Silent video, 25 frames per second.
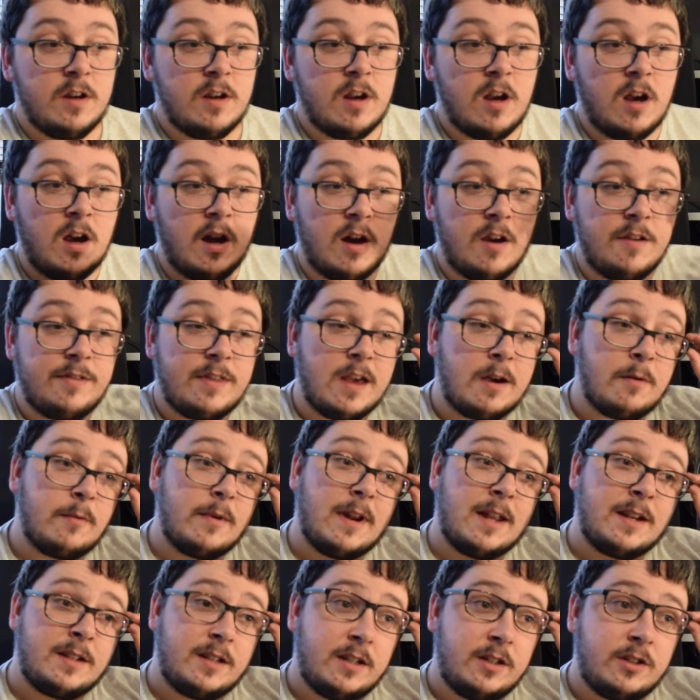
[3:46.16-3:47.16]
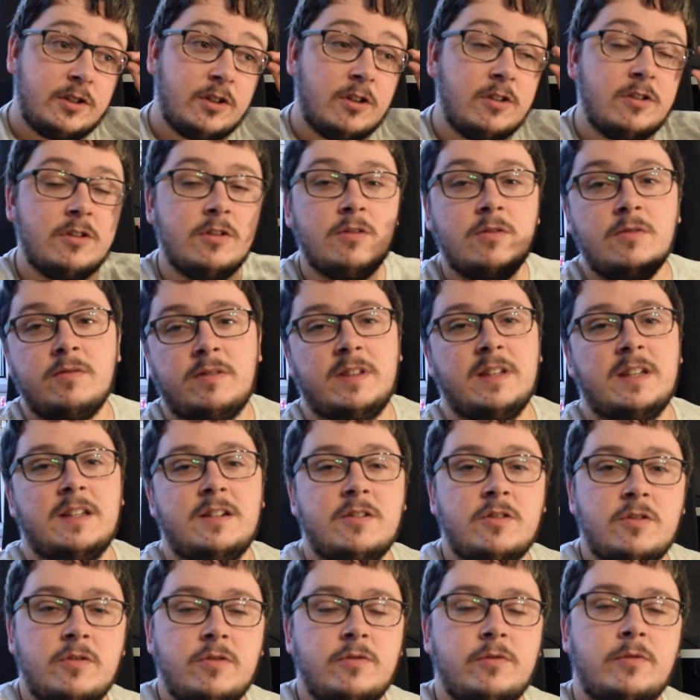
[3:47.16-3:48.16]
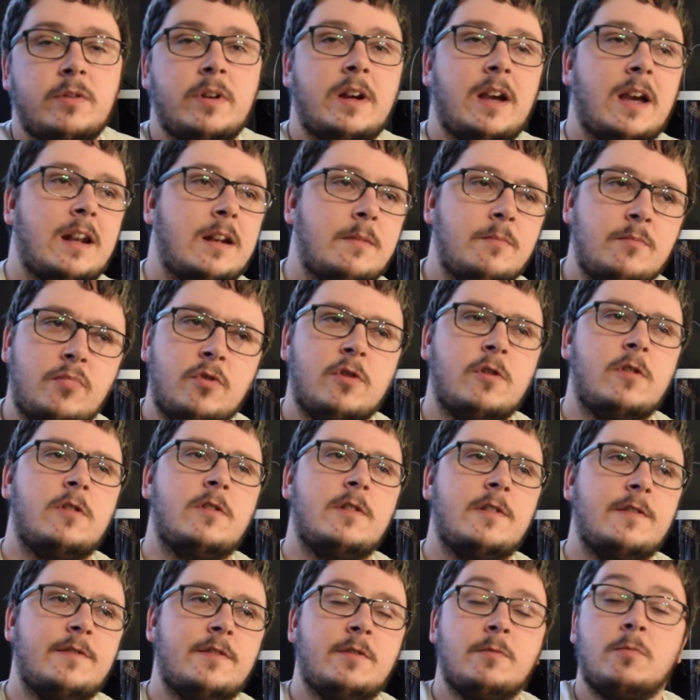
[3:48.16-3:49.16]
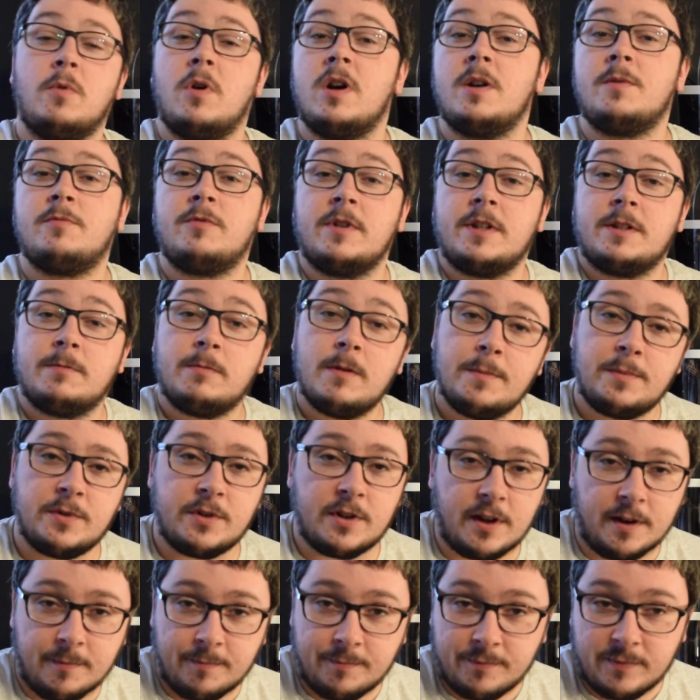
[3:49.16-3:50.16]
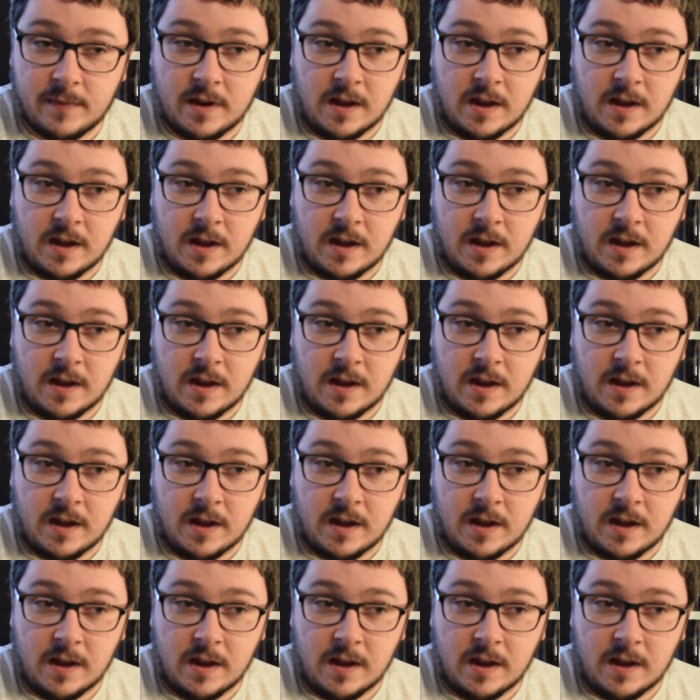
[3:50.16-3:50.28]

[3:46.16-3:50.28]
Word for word: uh, that will actually show you the new and improved WordPress website,